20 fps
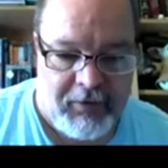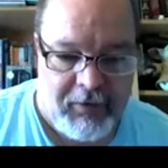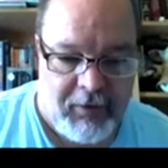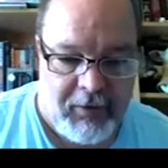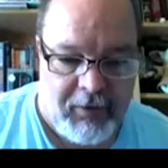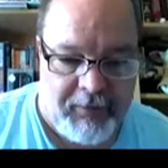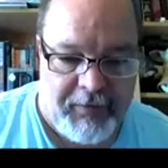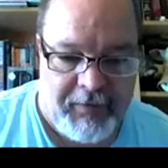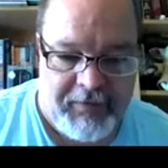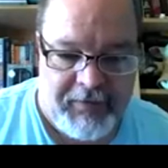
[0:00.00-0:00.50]
you
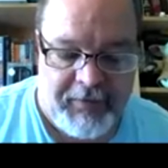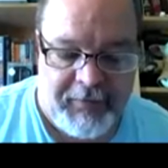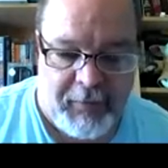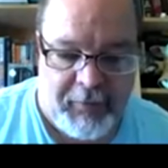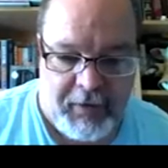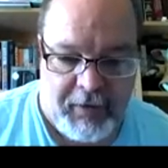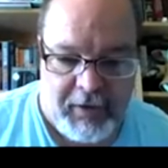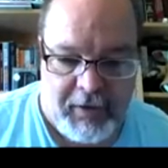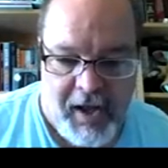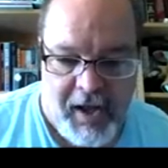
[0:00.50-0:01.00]
know,
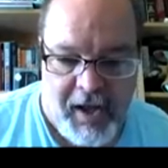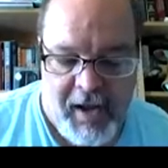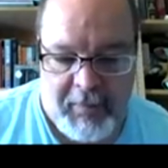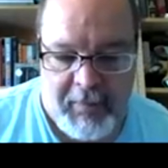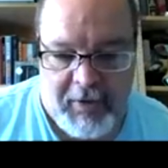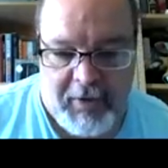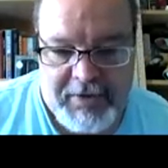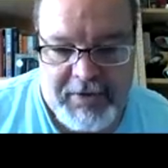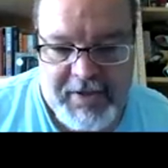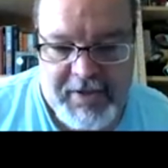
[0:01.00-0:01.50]
54
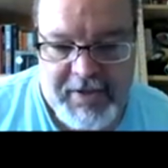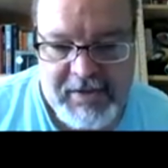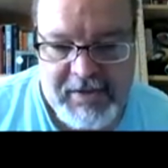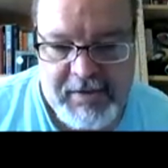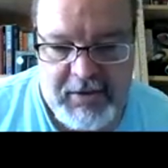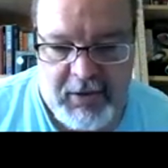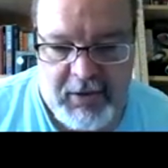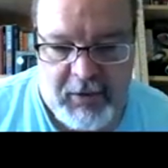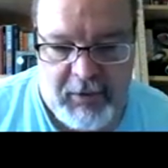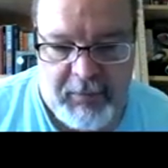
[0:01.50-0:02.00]
kilometers. That's,
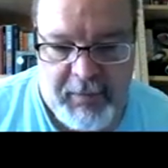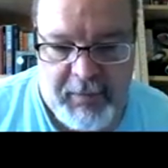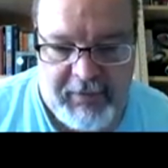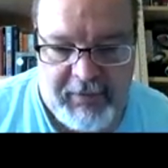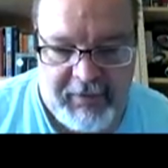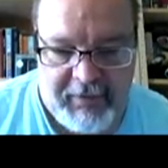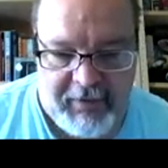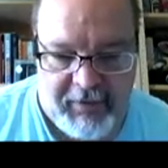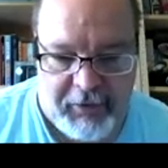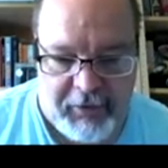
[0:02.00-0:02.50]
you know,
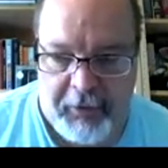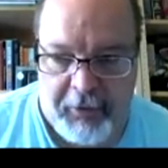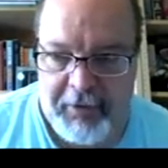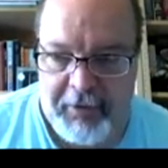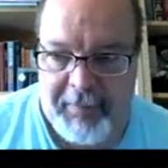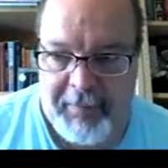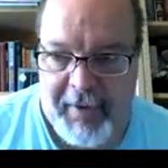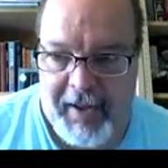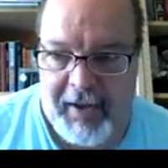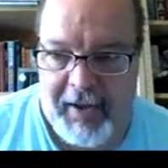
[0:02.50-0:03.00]
basically
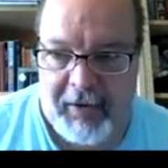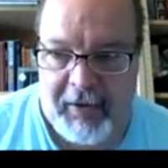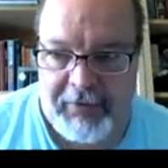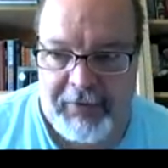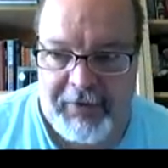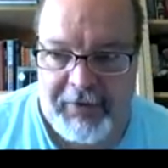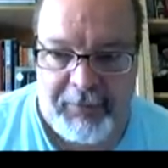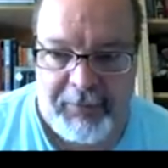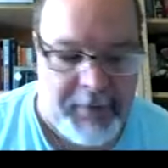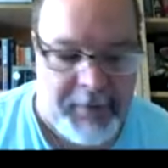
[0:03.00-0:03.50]
30
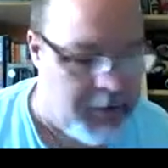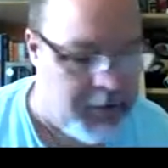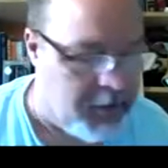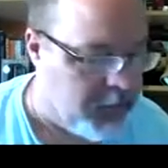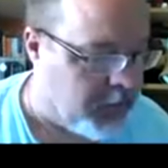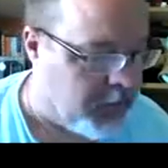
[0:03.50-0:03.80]
miles. That's bigger